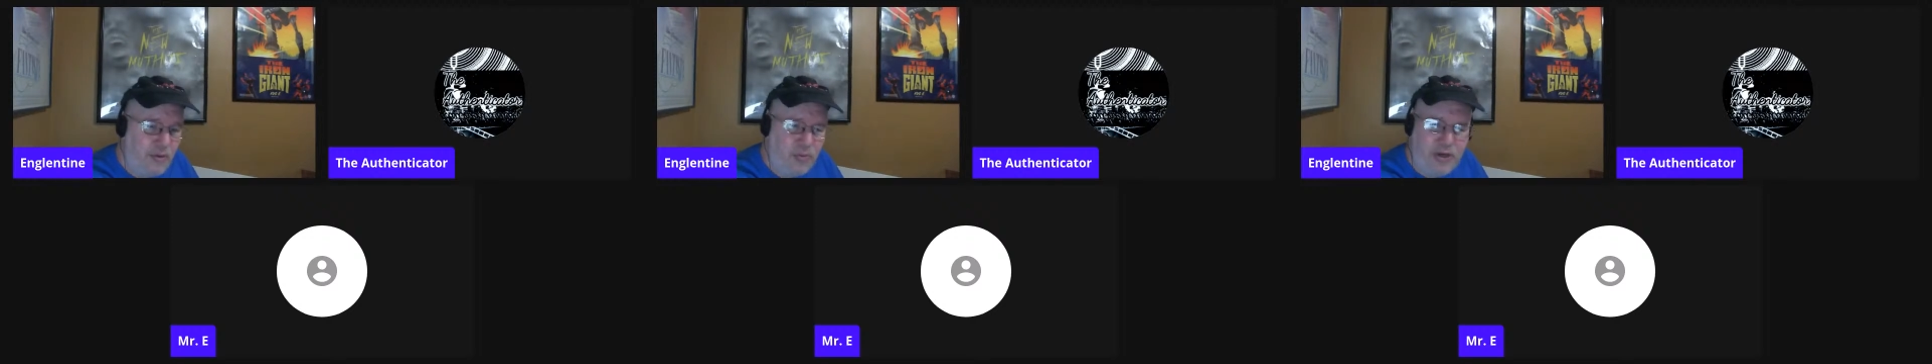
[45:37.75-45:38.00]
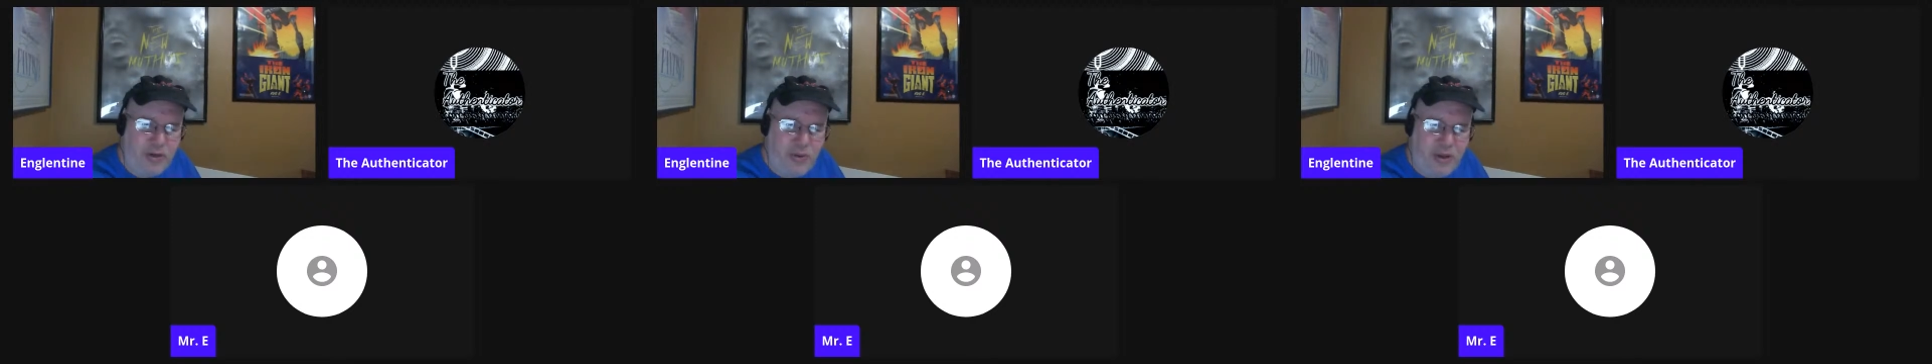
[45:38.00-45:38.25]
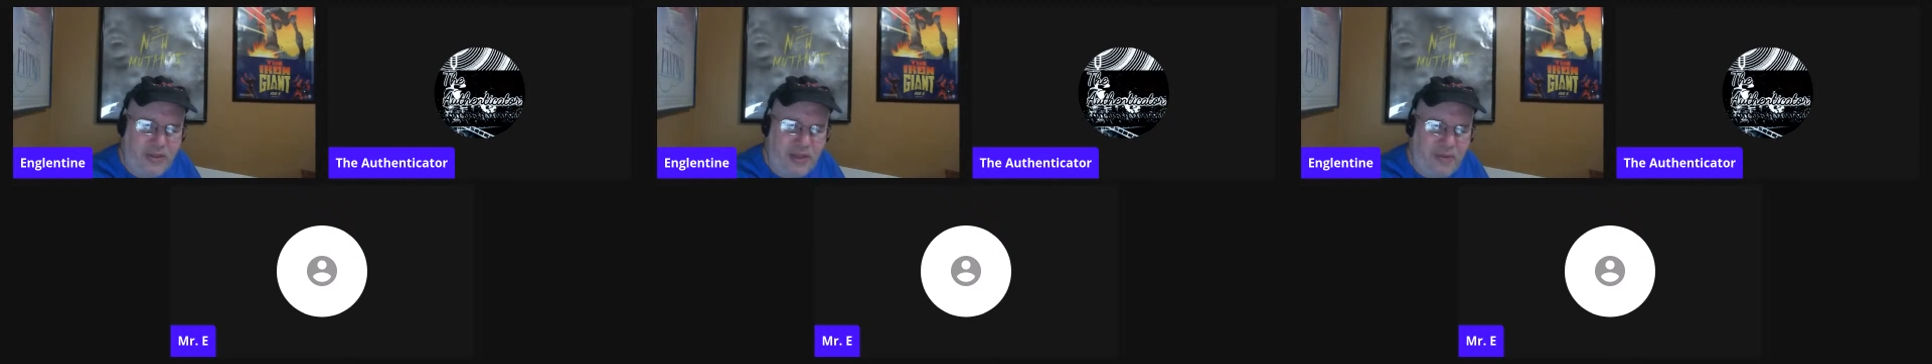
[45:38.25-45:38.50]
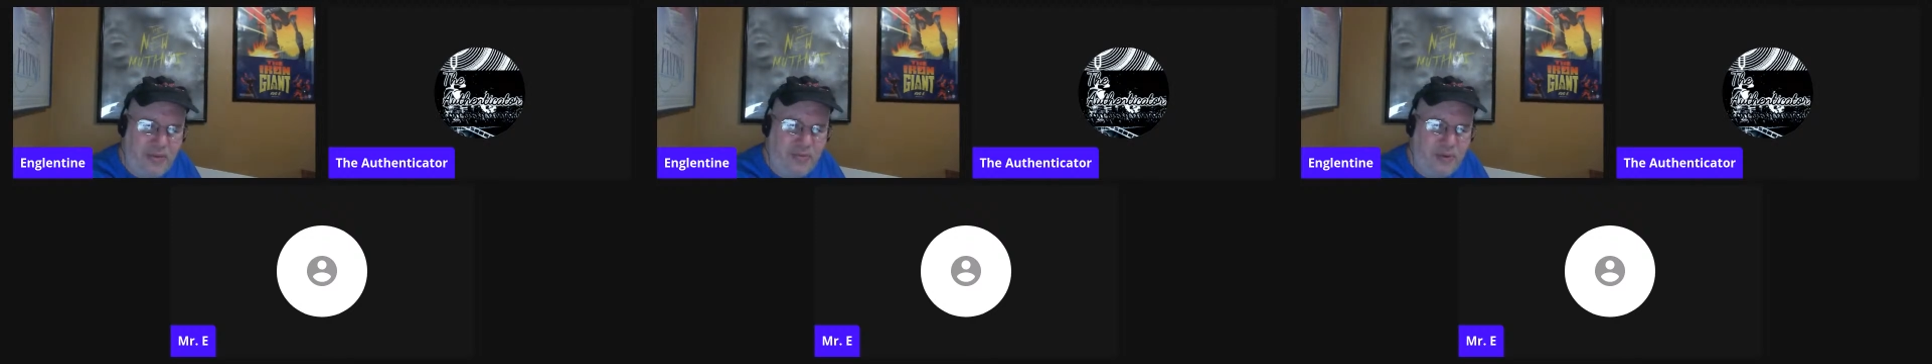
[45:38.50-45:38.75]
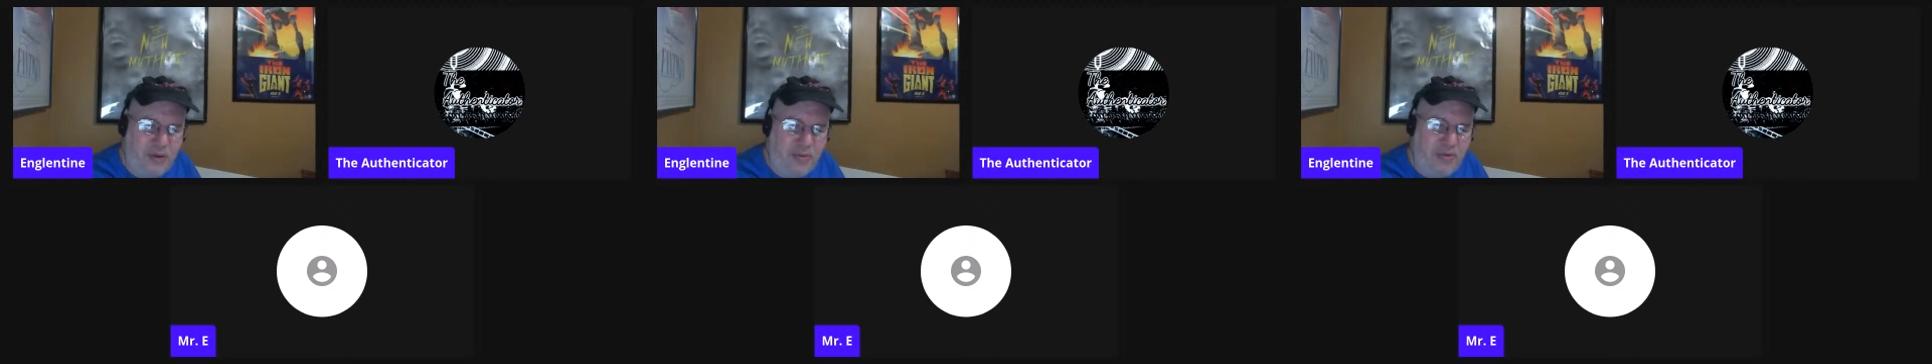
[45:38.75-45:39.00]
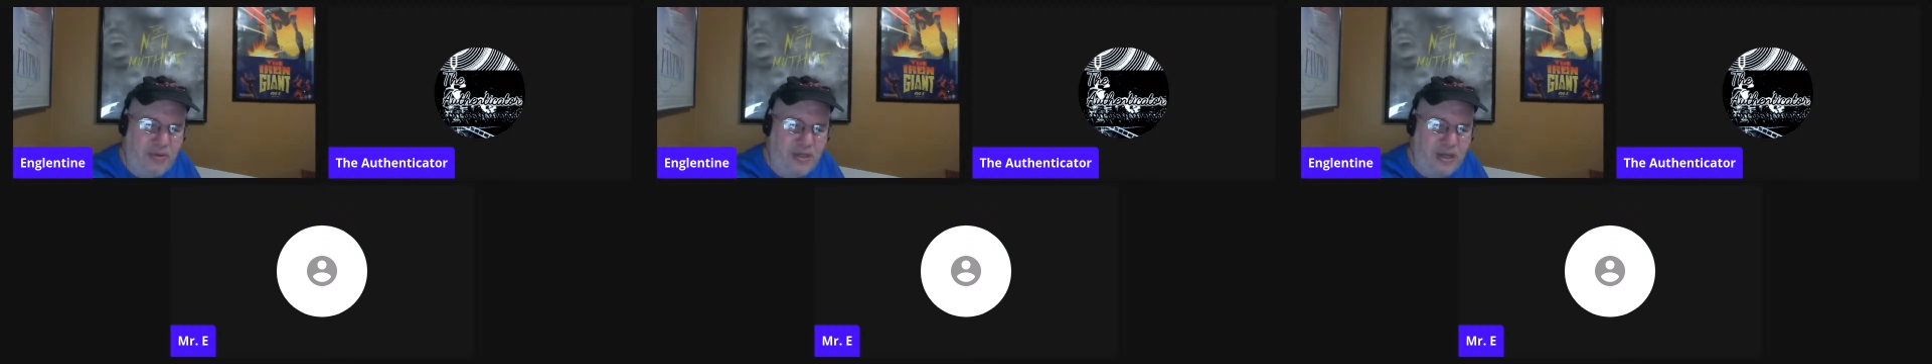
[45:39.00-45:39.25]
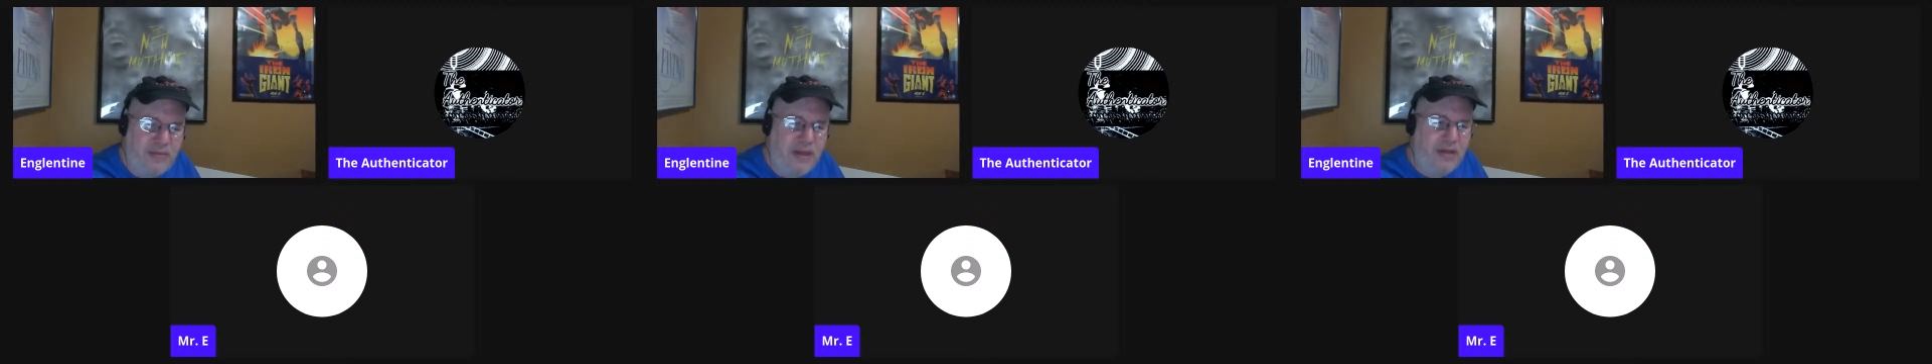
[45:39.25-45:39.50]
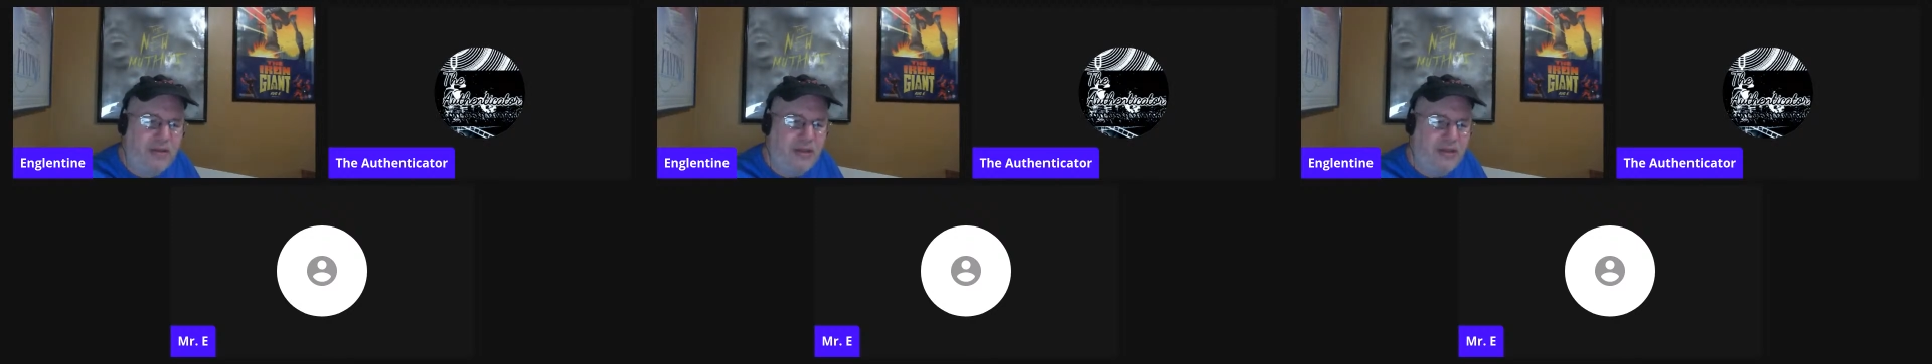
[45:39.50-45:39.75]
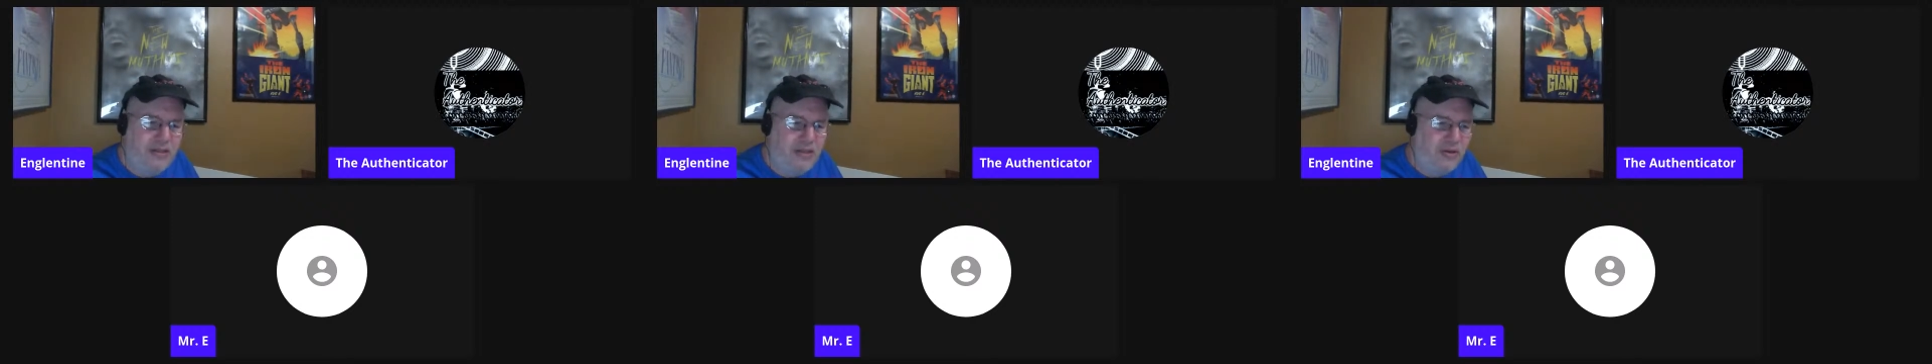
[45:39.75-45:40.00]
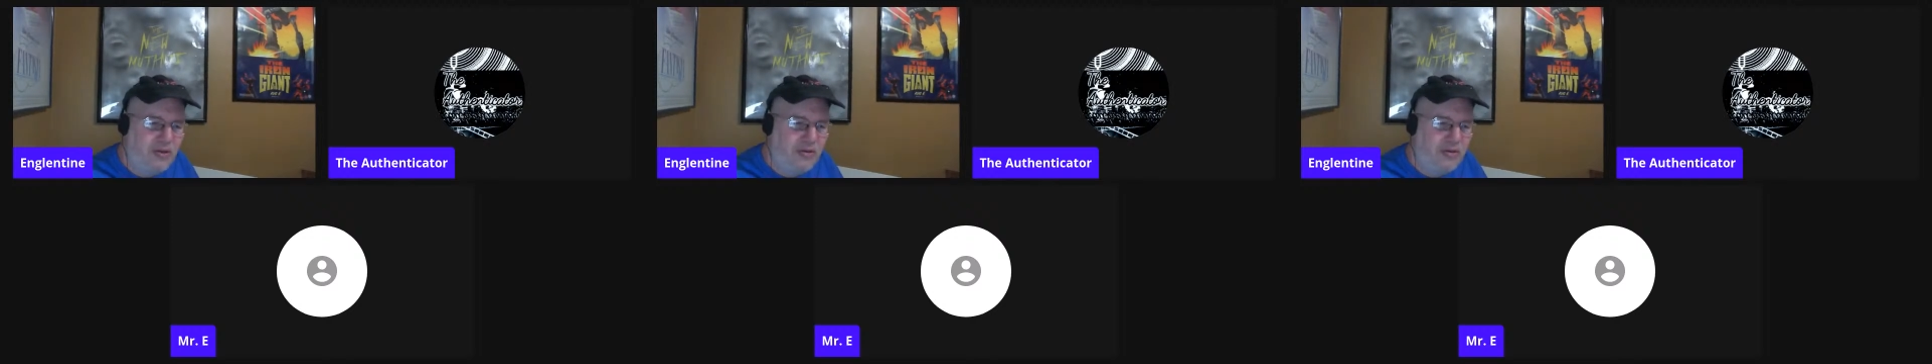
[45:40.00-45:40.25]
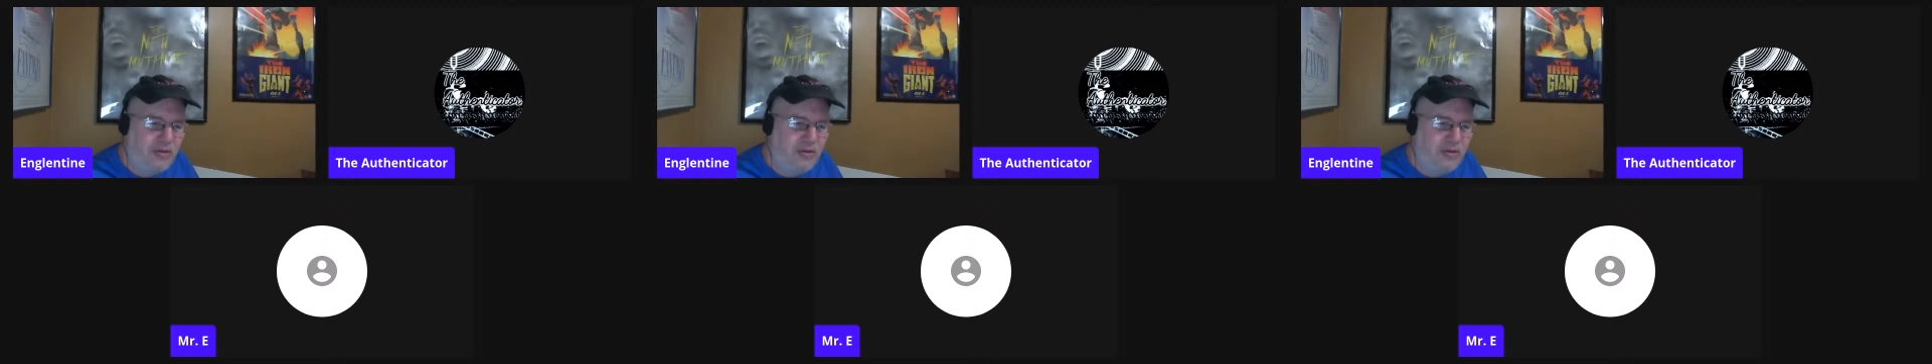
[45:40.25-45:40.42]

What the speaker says: Or were you on that one where we were talking about the Jungle